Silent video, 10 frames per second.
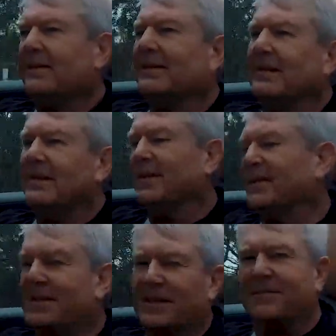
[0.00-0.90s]
you know,
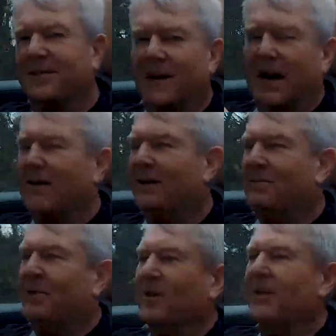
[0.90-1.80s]
it's the Ferrari
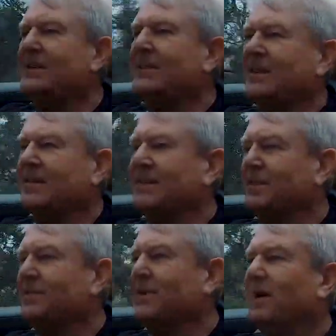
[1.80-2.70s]
model, isn't it,
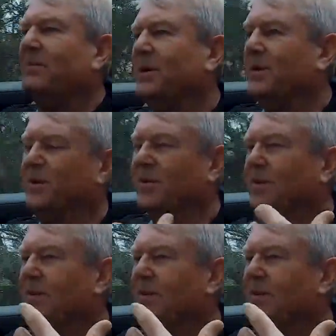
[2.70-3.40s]
to build